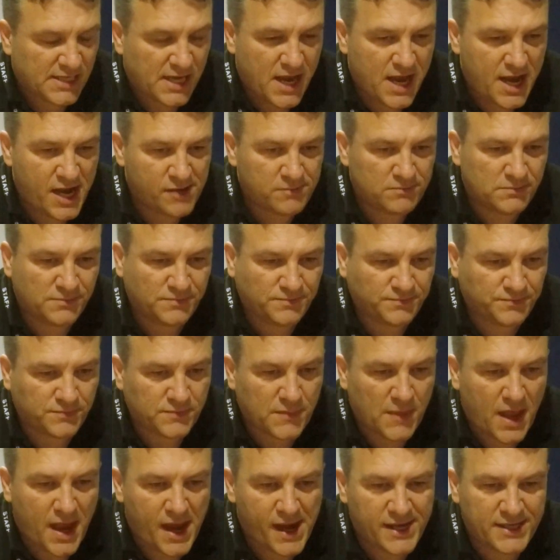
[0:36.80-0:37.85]

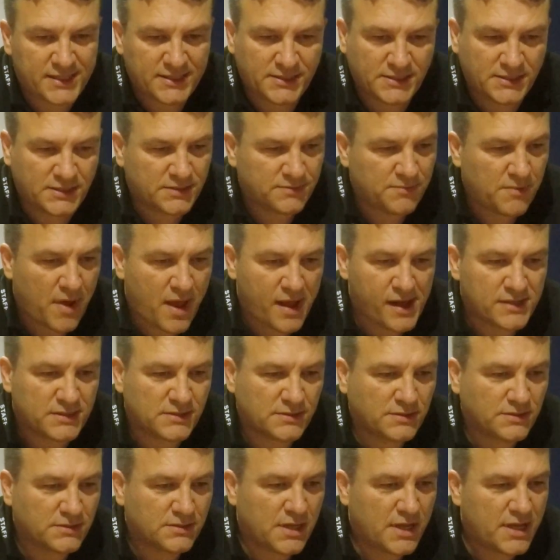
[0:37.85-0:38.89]
And
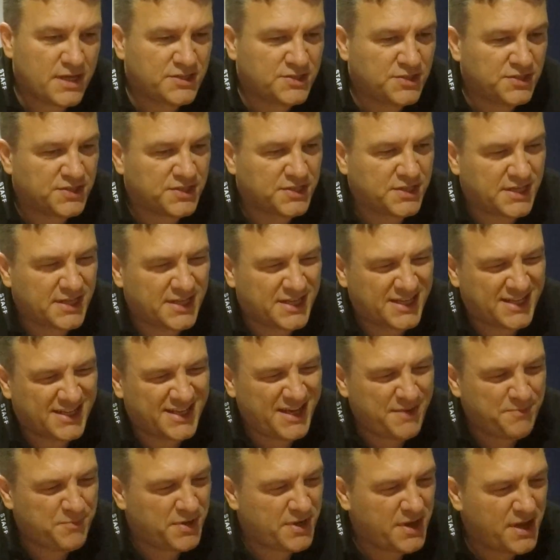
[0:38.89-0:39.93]
it's just
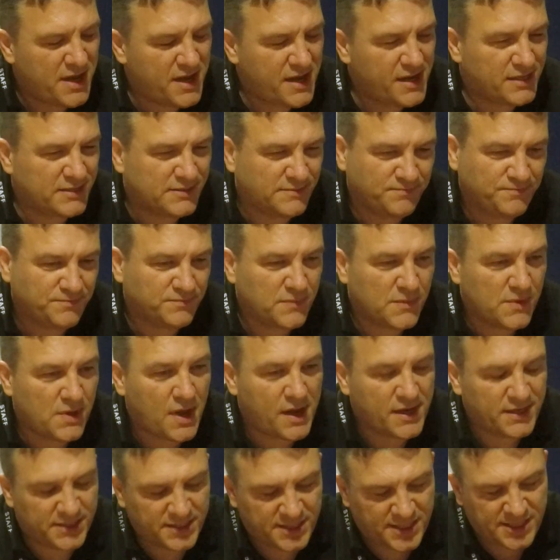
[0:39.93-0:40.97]
keeping an
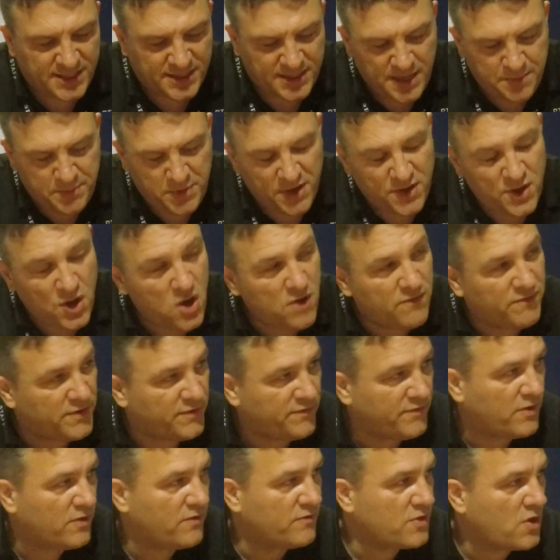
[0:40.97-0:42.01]

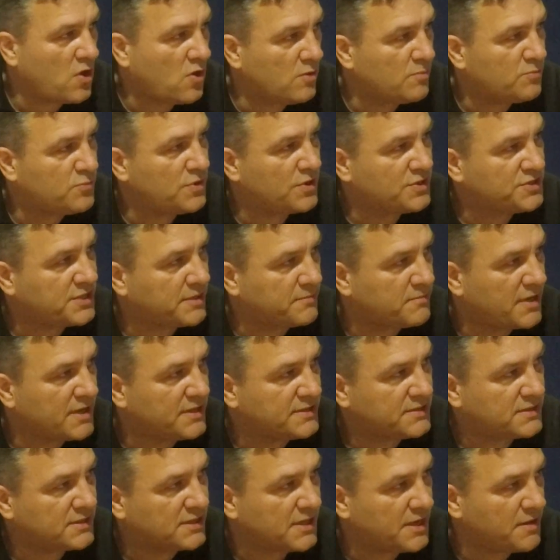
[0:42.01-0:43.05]
overview of the whole project,
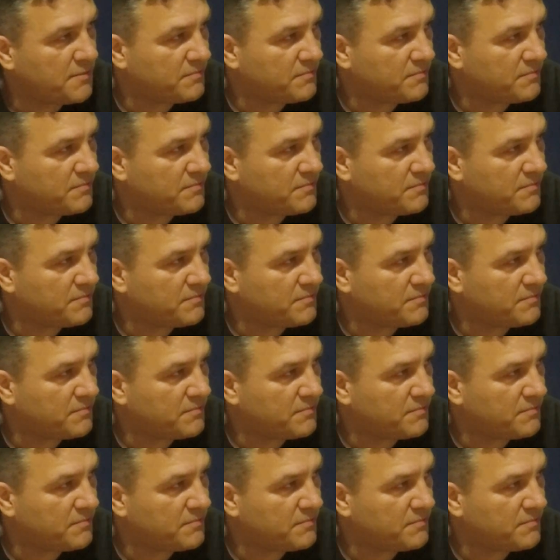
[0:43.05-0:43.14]
basically.